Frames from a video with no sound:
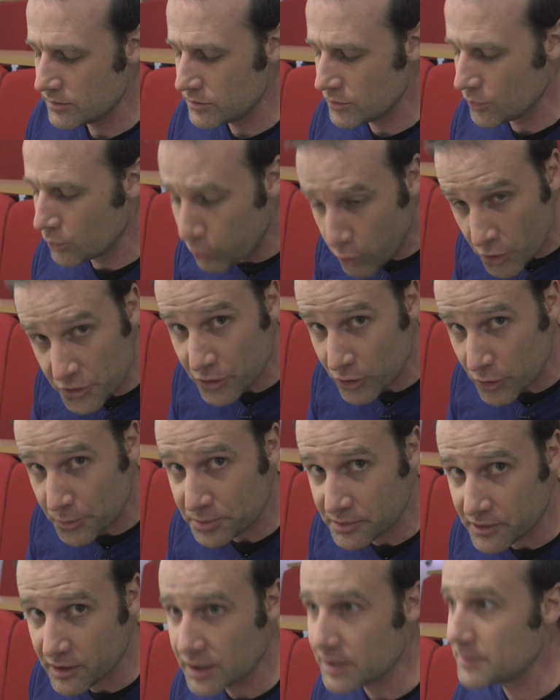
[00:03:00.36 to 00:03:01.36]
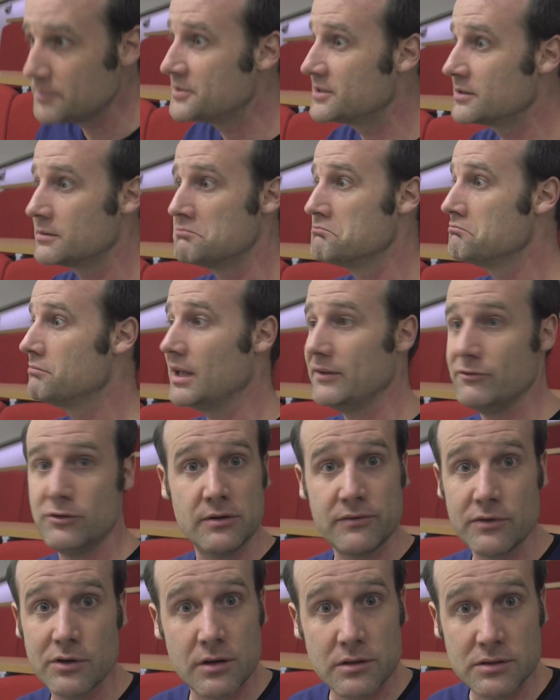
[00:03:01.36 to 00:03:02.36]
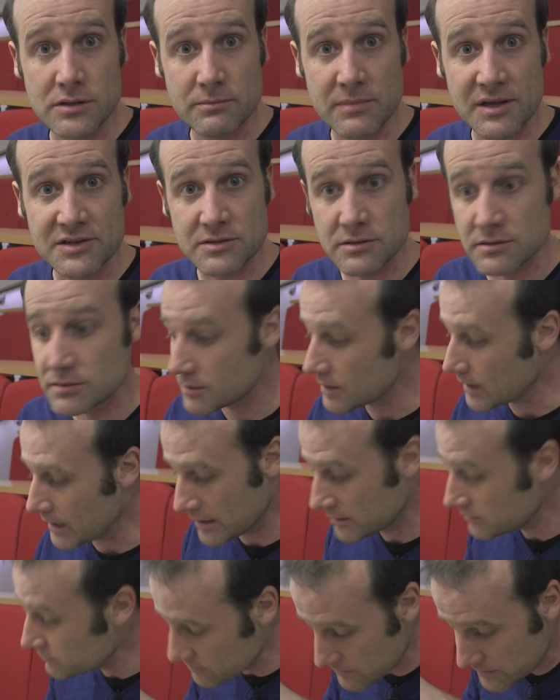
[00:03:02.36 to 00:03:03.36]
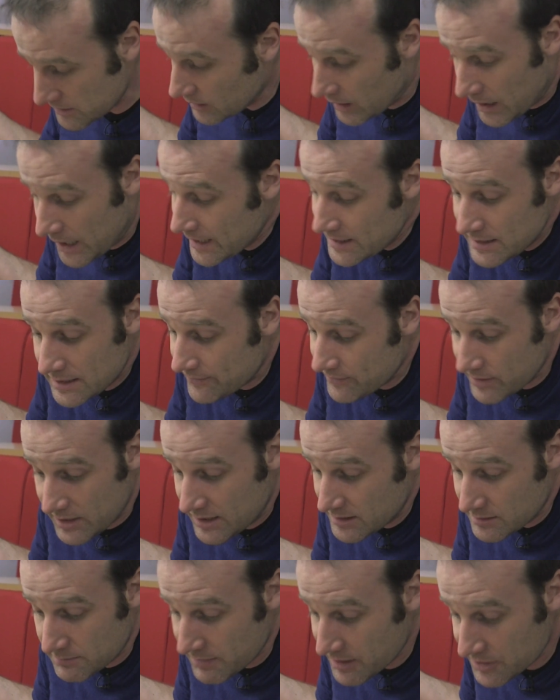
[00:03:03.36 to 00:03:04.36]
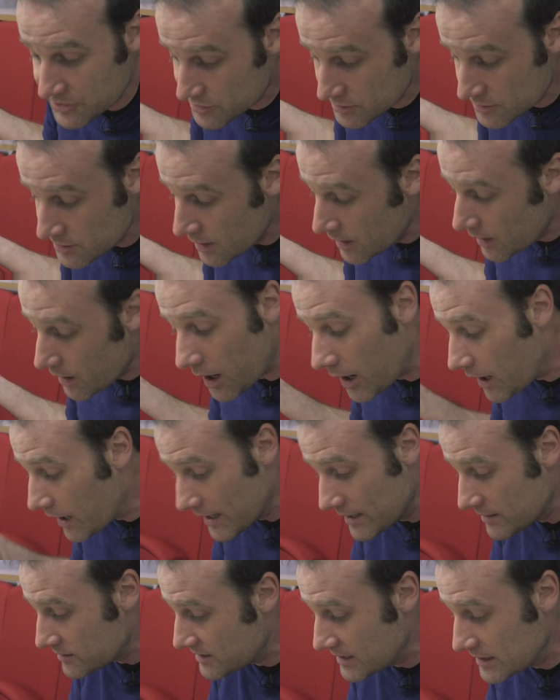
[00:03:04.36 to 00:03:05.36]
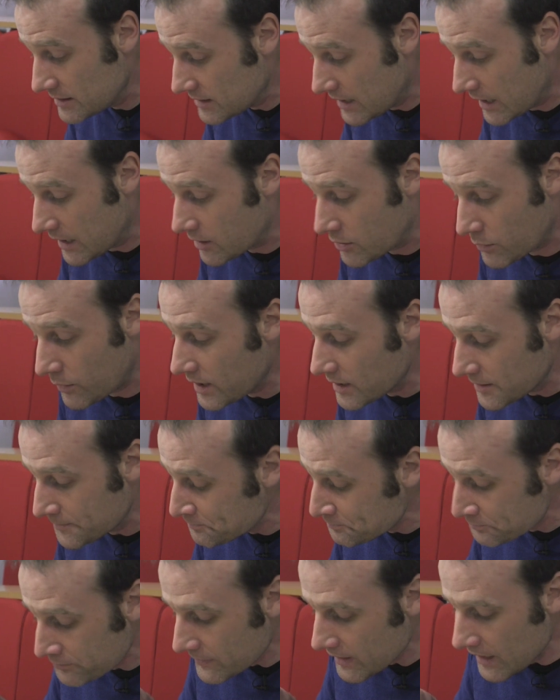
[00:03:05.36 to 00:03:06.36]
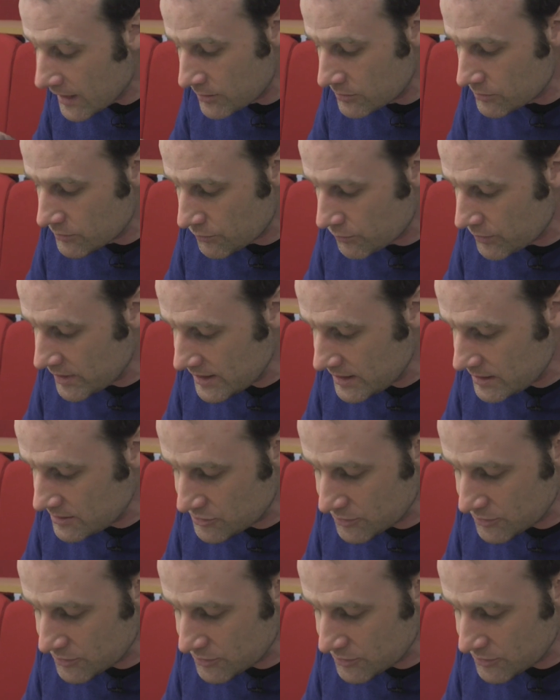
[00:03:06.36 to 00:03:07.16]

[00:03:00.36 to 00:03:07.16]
The Woodall primes have you ever heard them mentioned? I mean, I never hear them mentioned. I think they're great. And we